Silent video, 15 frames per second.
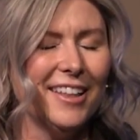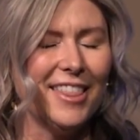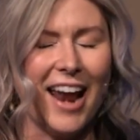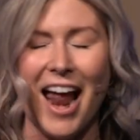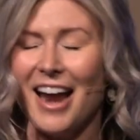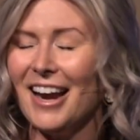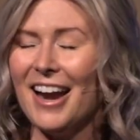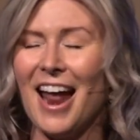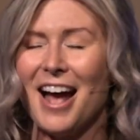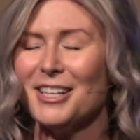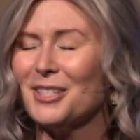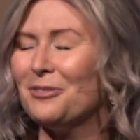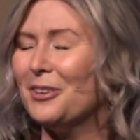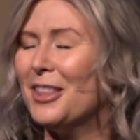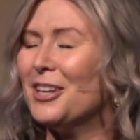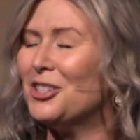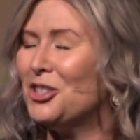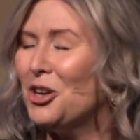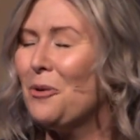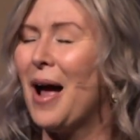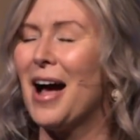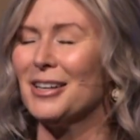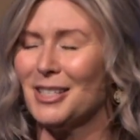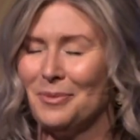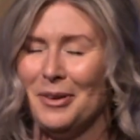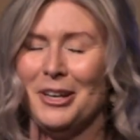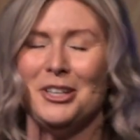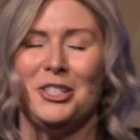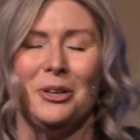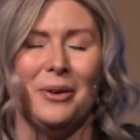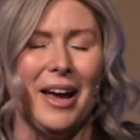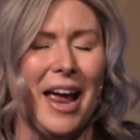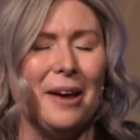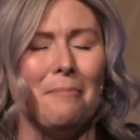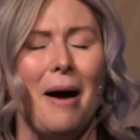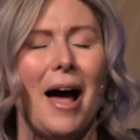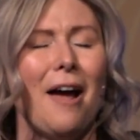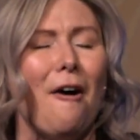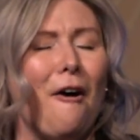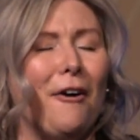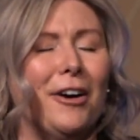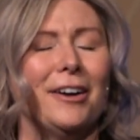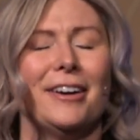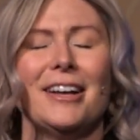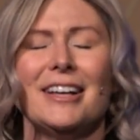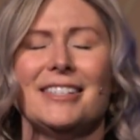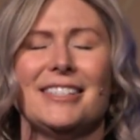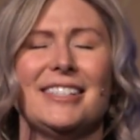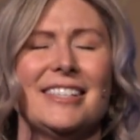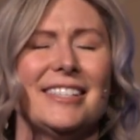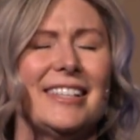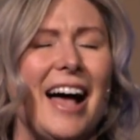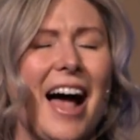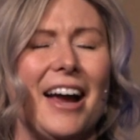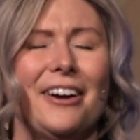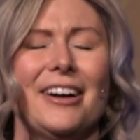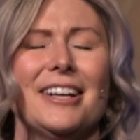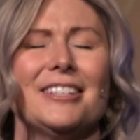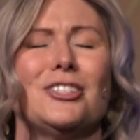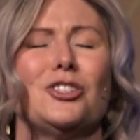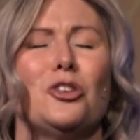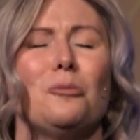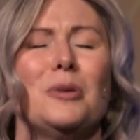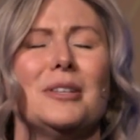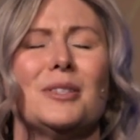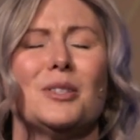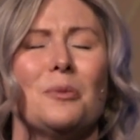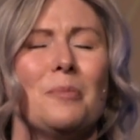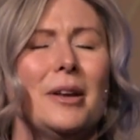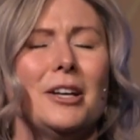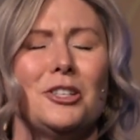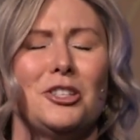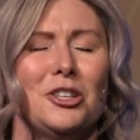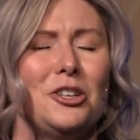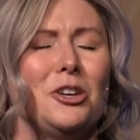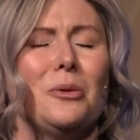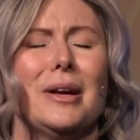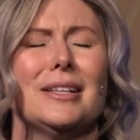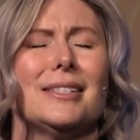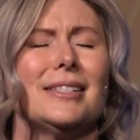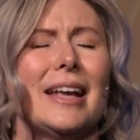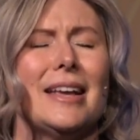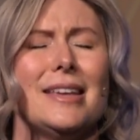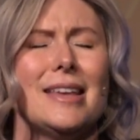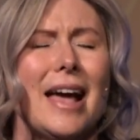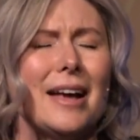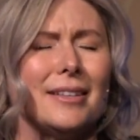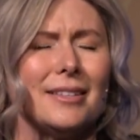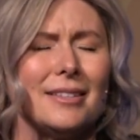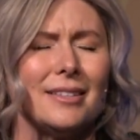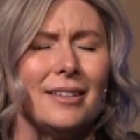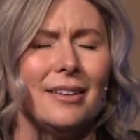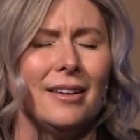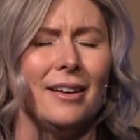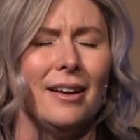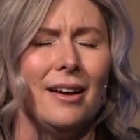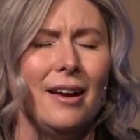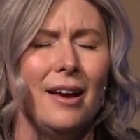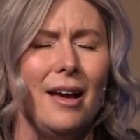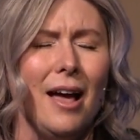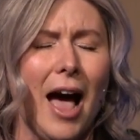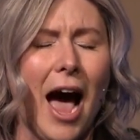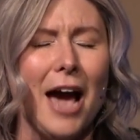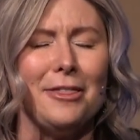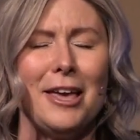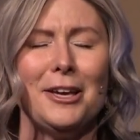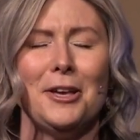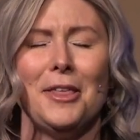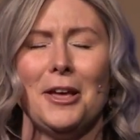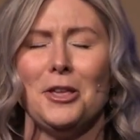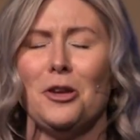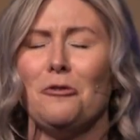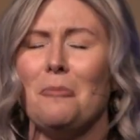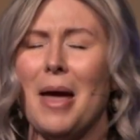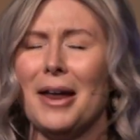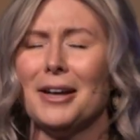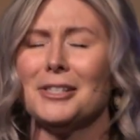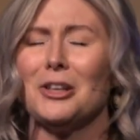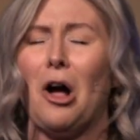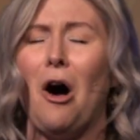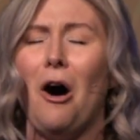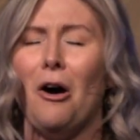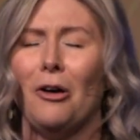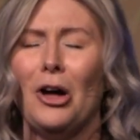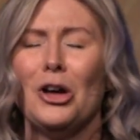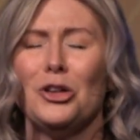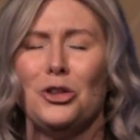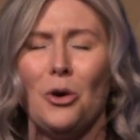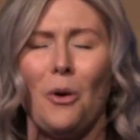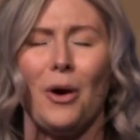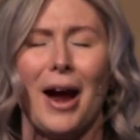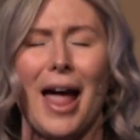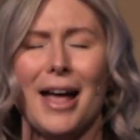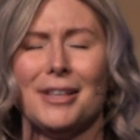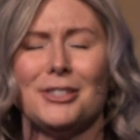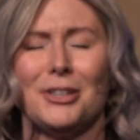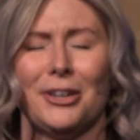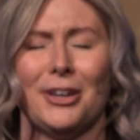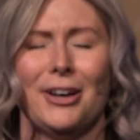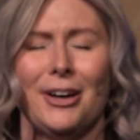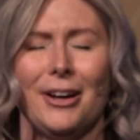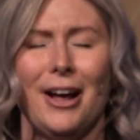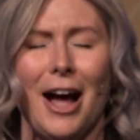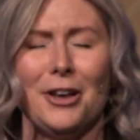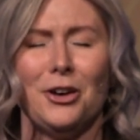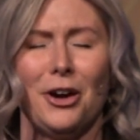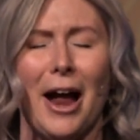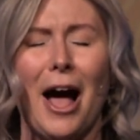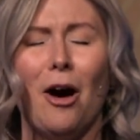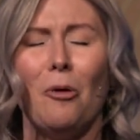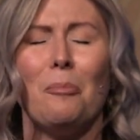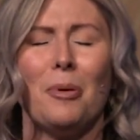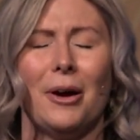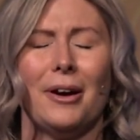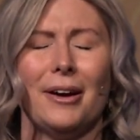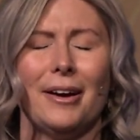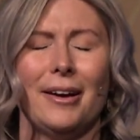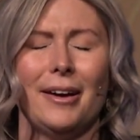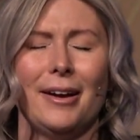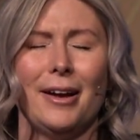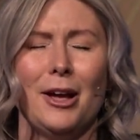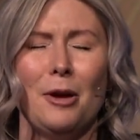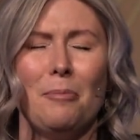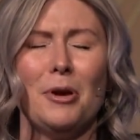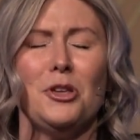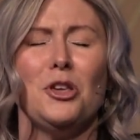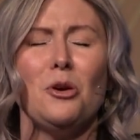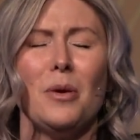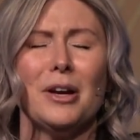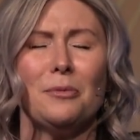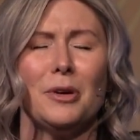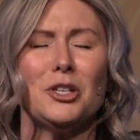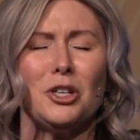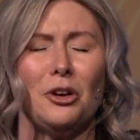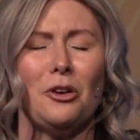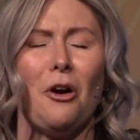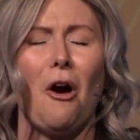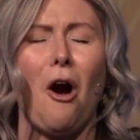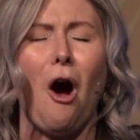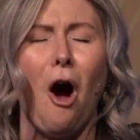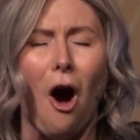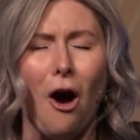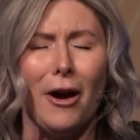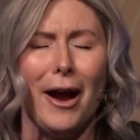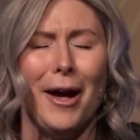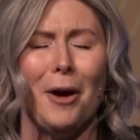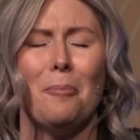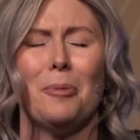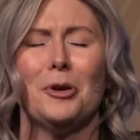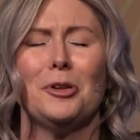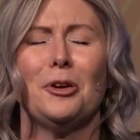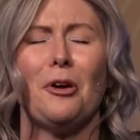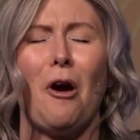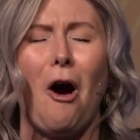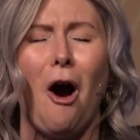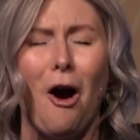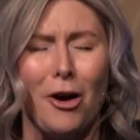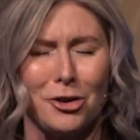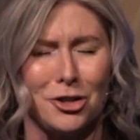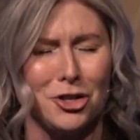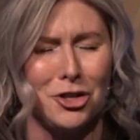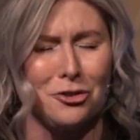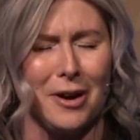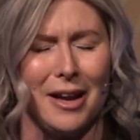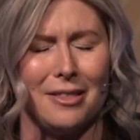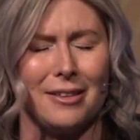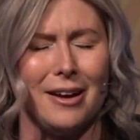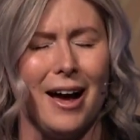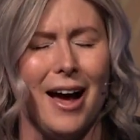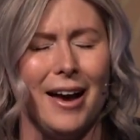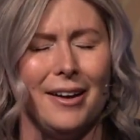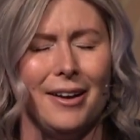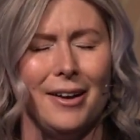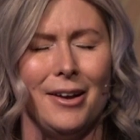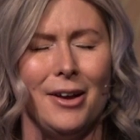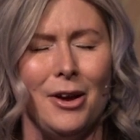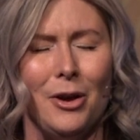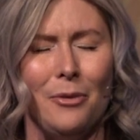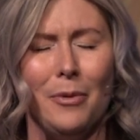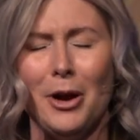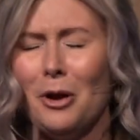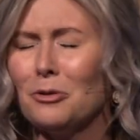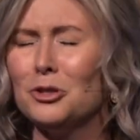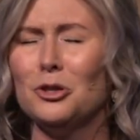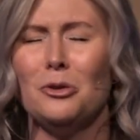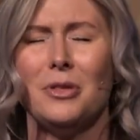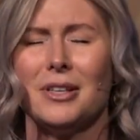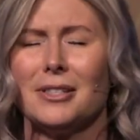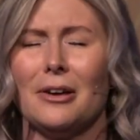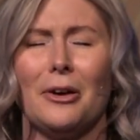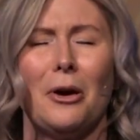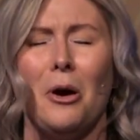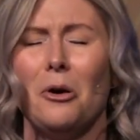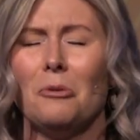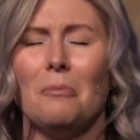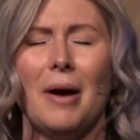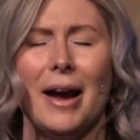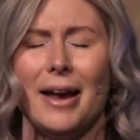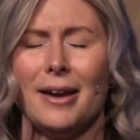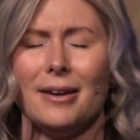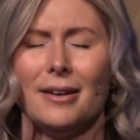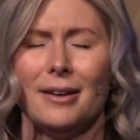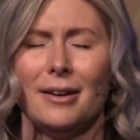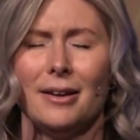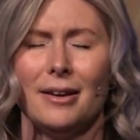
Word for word: That I didn't ask for this, you asked me to do it, and my heart's desire is to be submitted to you and say yes. I thank you that you've made us all your Ezer, God, your helper, but you in return are our helper, you're our strength, God. We don't do this on our own might.